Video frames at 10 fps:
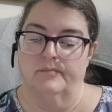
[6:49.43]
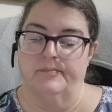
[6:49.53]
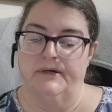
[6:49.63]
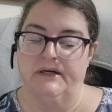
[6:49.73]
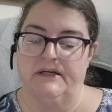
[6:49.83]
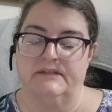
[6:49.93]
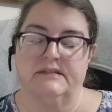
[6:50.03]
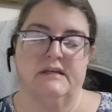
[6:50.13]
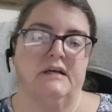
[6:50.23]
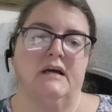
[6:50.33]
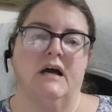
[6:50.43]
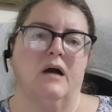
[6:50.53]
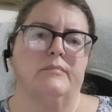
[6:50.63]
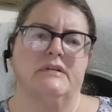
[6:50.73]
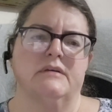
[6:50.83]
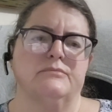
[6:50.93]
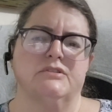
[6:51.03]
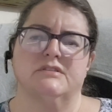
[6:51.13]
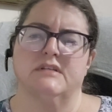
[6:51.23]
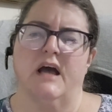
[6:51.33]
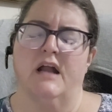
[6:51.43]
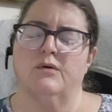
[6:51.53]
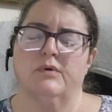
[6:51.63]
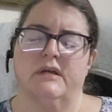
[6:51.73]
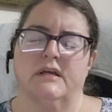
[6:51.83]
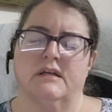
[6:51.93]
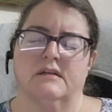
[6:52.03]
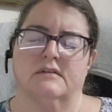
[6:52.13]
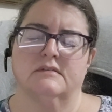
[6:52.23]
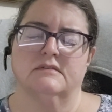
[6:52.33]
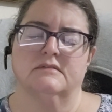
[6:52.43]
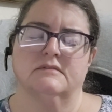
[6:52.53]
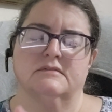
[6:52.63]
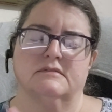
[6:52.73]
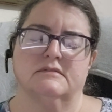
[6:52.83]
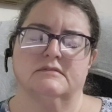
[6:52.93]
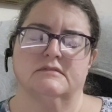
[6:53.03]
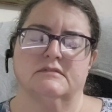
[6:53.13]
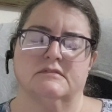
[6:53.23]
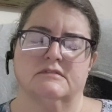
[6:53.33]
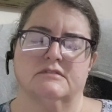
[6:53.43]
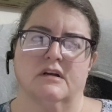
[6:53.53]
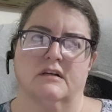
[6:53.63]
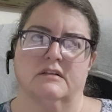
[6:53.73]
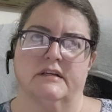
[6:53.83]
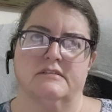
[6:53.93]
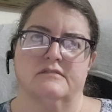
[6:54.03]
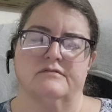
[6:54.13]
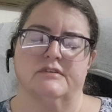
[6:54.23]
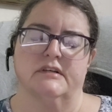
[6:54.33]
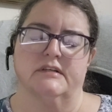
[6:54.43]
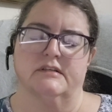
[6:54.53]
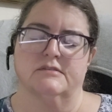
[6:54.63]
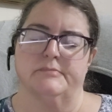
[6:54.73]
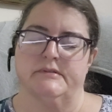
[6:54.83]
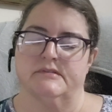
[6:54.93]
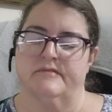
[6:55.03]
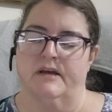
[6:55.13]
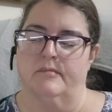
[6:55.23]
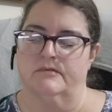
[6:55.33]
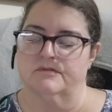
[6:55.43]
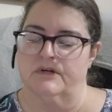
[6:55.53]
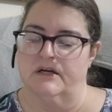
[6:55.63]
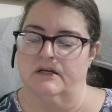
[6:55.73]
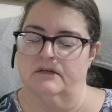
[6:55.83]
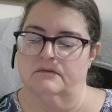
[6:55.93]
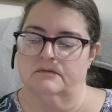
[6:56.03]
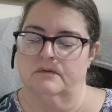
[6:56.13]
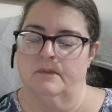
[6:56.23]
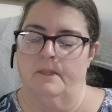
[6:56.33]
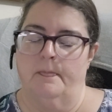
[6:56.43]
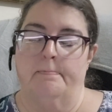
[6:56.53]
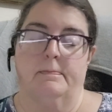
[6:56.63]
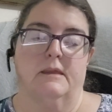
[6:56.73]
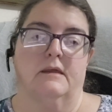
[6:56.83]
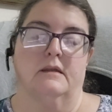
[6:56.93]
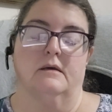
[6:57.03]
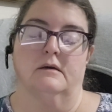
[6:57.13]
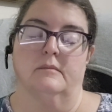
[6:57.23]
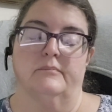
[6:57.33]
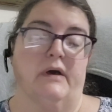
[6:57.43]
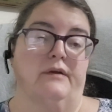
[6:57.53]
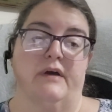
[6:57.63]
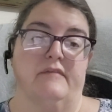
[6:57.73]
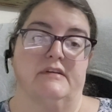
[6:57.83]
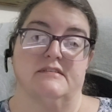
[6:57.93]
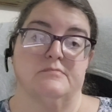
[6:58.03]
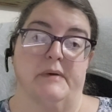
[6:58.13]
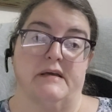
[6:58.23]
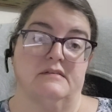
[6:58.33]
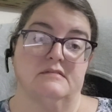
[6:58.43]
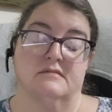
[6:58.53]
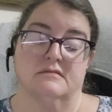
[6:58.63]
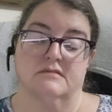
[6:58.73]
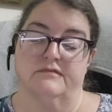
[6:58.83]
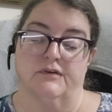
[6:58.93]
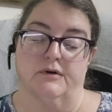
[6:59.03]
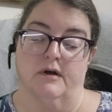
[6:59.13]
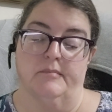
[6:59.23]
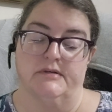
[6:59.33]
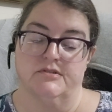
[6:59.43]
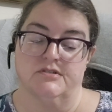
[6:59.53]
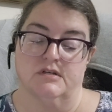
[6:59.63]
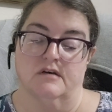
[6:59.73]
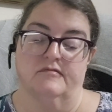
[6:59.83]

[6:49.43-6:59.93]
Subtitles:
But, I mean, I don't want to start collecting for any expensive habits right now. And I don't have any space for a bunch of stuff.